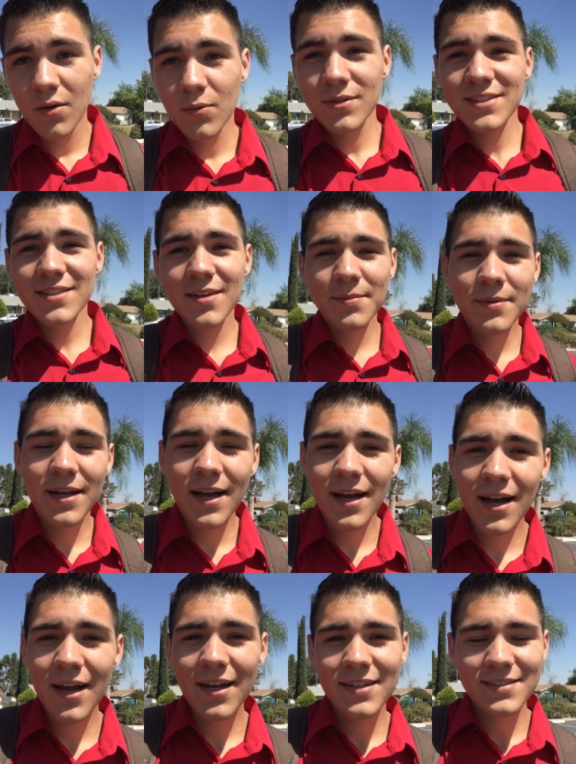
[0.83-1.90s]
What's up
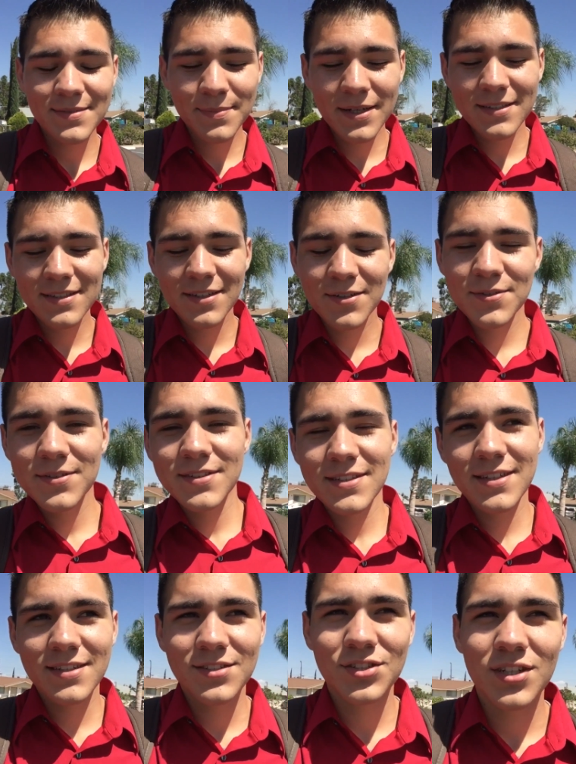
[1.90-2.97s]
guys? About to go
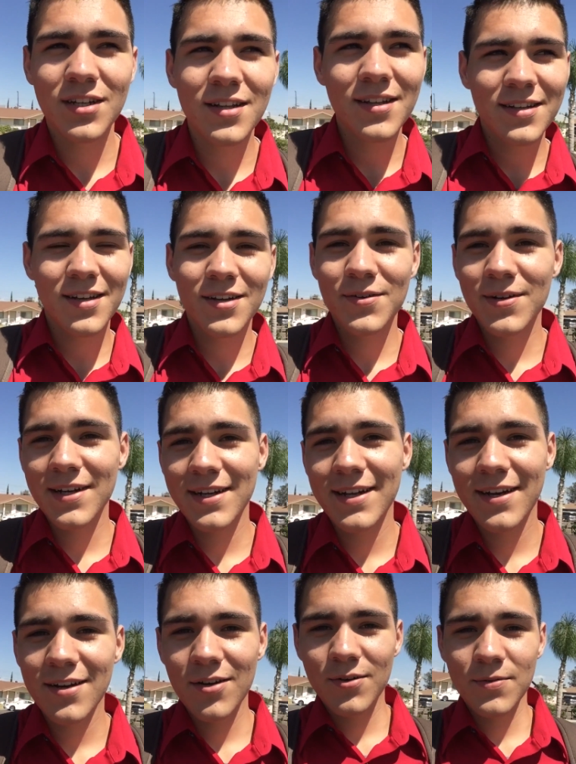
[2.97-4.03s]
see Angelica right
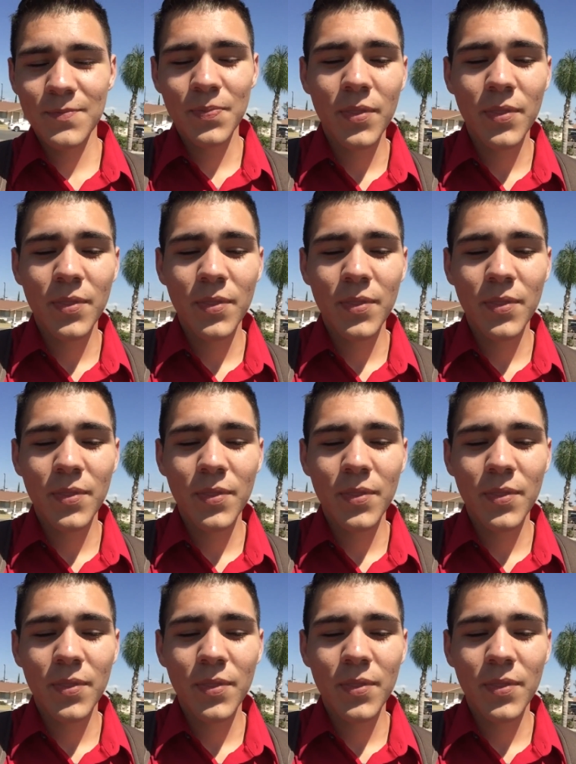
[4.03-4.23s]
now.